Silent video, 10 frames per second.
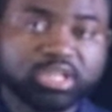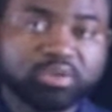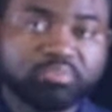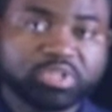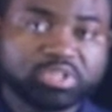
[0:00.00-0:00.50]
in a
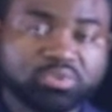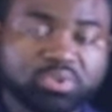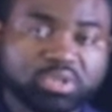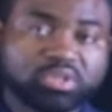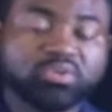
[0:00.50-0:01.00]

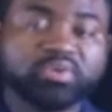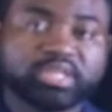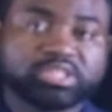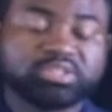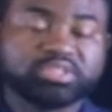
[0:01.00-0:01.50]
particular
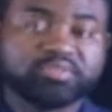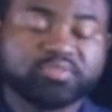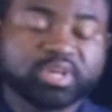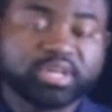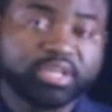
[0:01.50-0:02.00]
direction
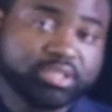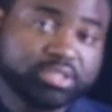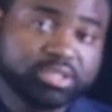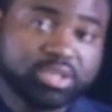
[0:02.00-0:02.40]
defines